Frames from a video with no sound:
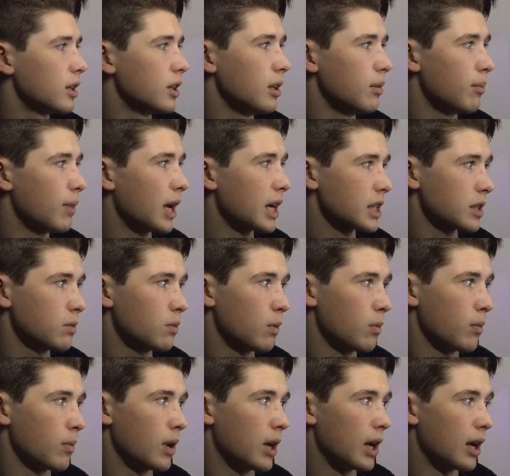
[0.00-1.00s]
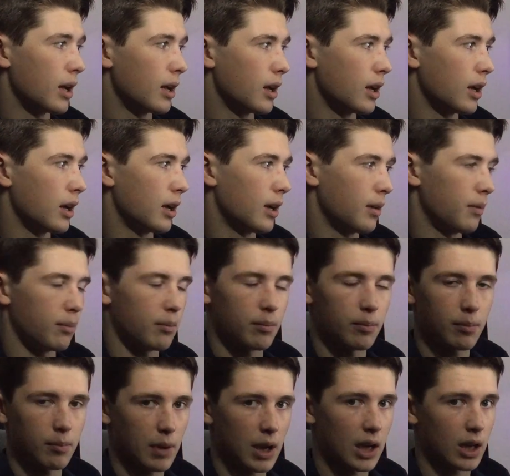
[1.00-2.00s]
the maximum
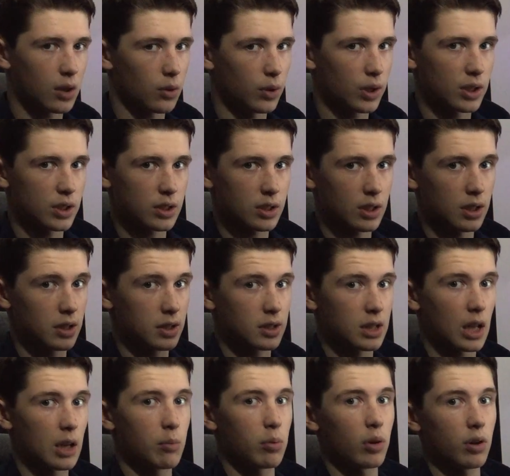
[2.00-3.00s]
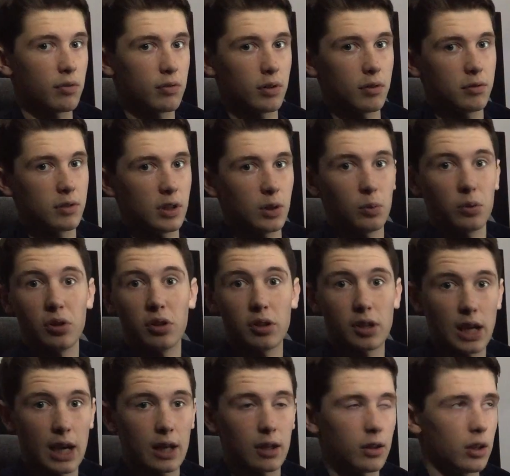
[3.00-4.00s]
macOS is 10.15, which is
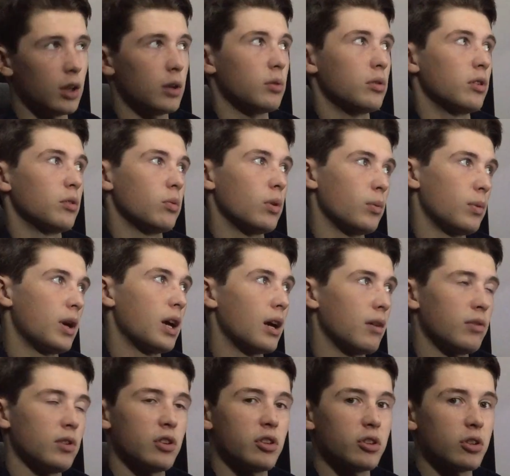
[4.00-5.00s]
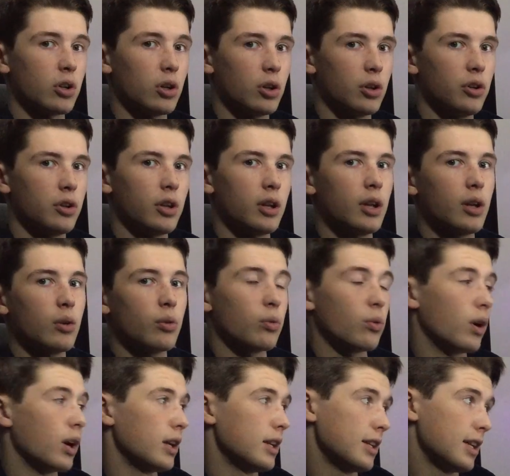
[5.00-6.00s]
Catalina, which is what we have installed
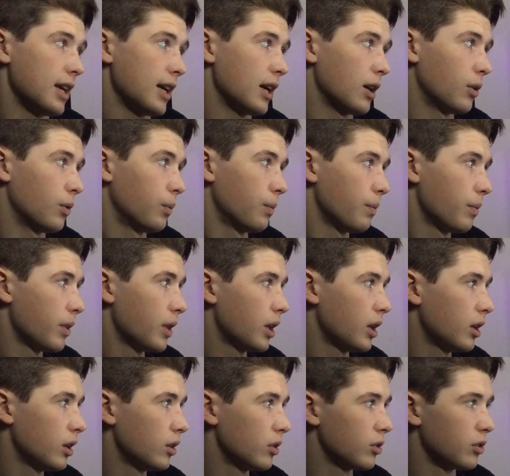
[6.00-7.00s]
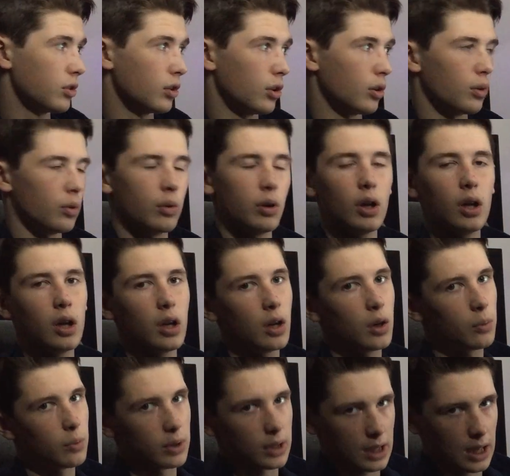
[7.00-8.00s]
right now. So
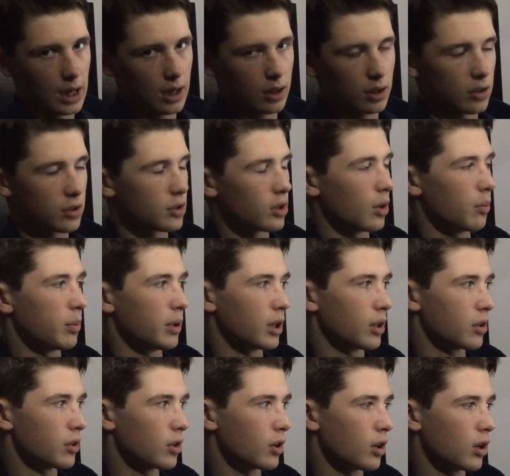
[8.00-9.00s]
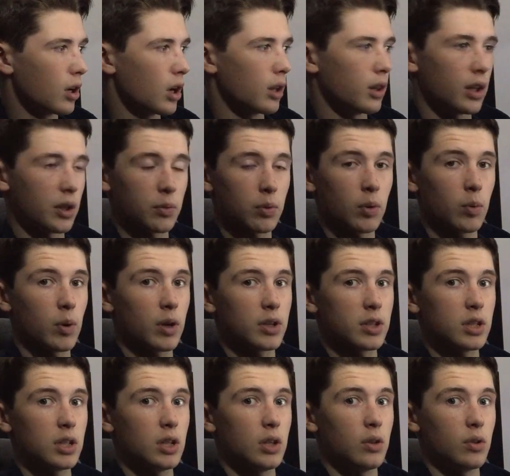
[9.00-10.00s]
we can't install Big Sur unless we want
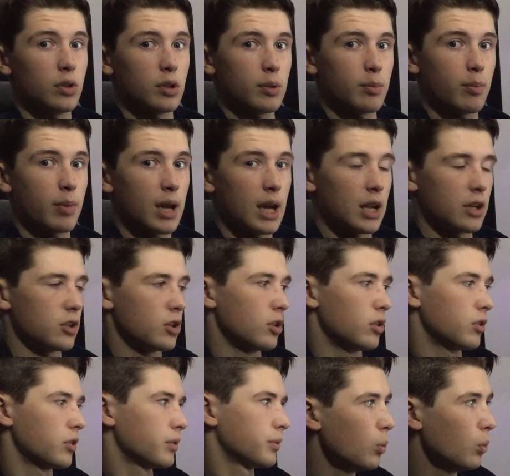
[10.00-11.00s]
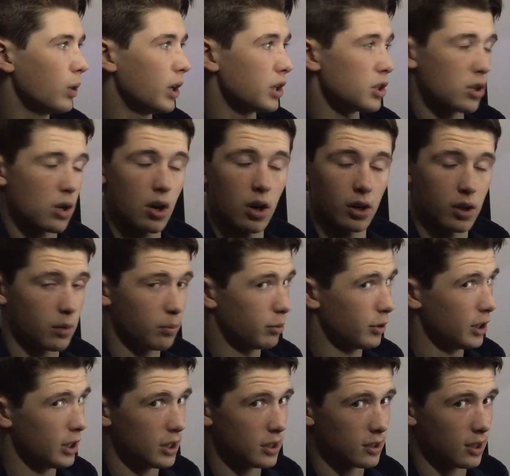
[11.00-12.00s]
to use patchers, which are
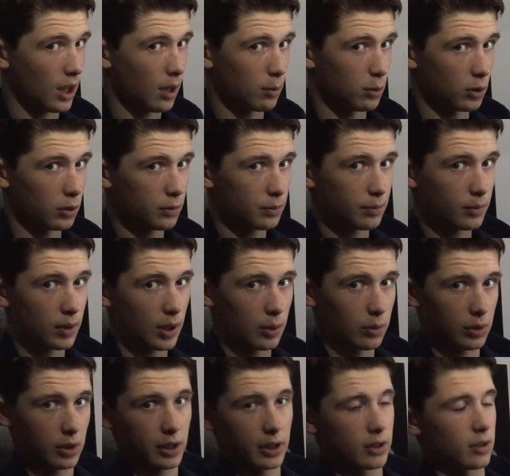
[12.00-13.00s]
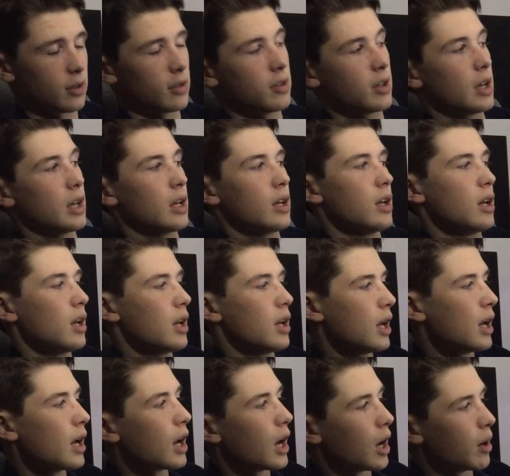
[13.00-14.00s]
completely stable, I would like to say.
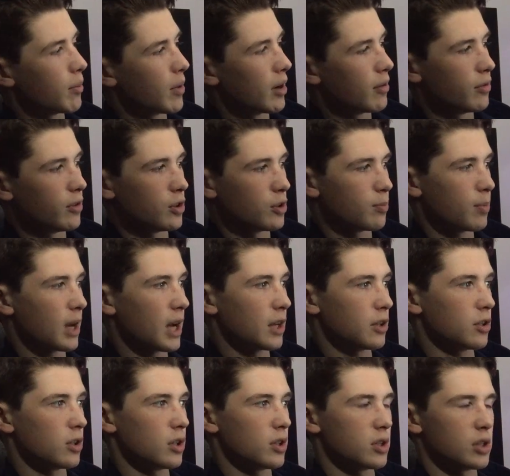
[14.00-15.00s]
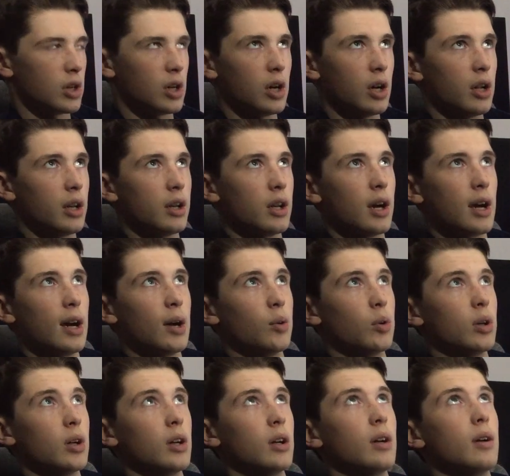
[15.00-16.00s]
I've used patchers on
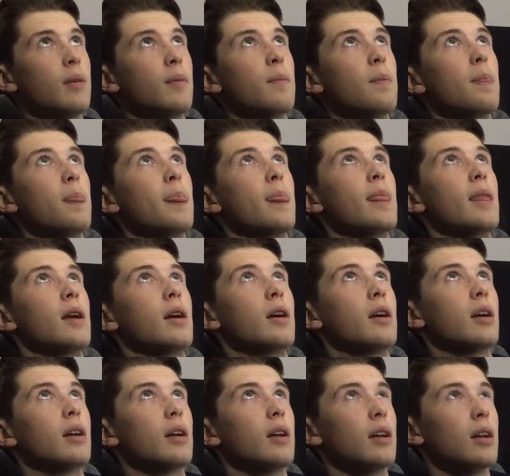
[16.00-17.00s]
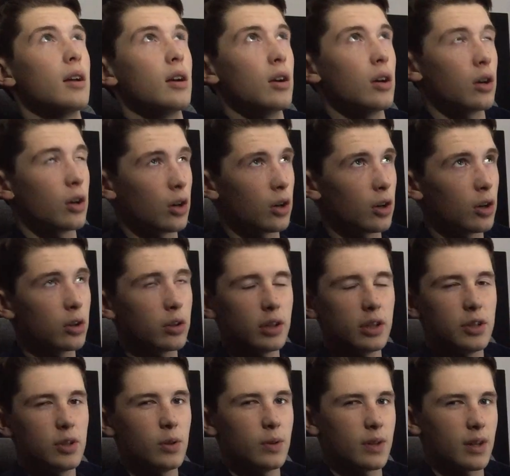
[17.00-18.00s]
our early
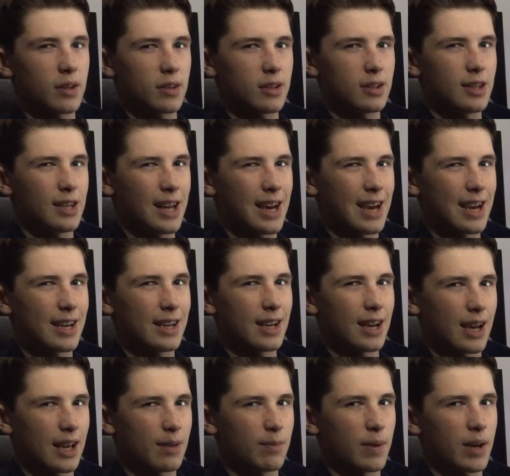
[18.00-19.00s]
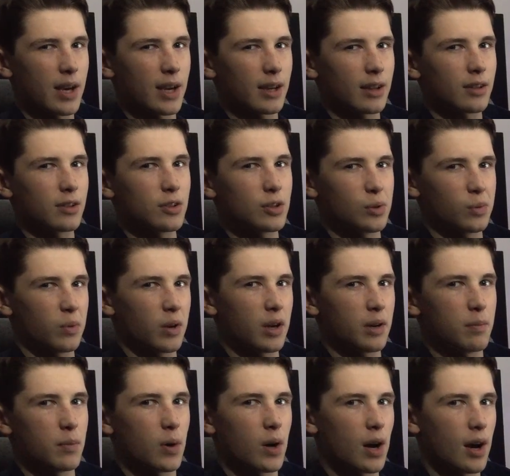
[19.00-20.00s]
2009 iMac to run
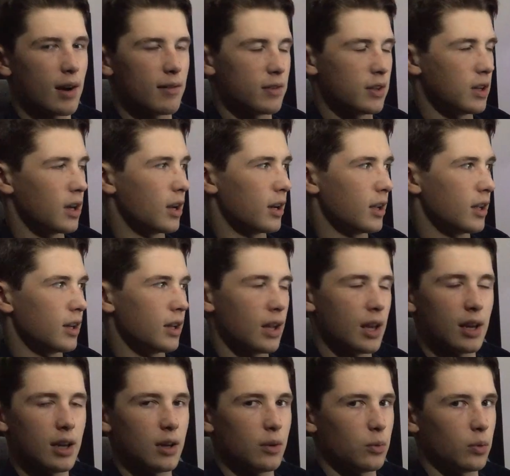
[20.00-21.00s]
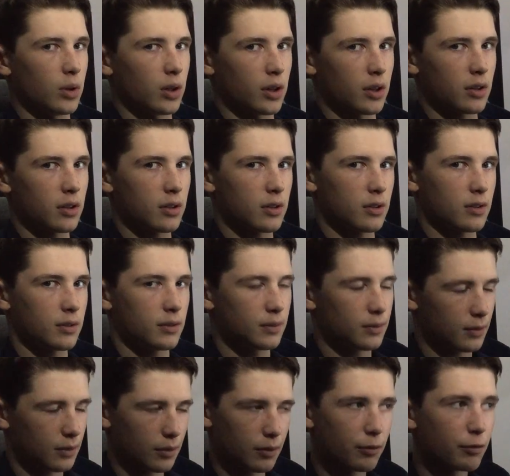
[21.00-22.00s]
Mojave on it, and it works
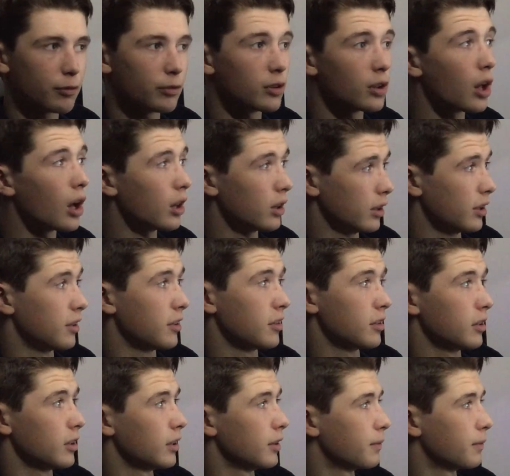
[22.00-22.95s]
flawlessly.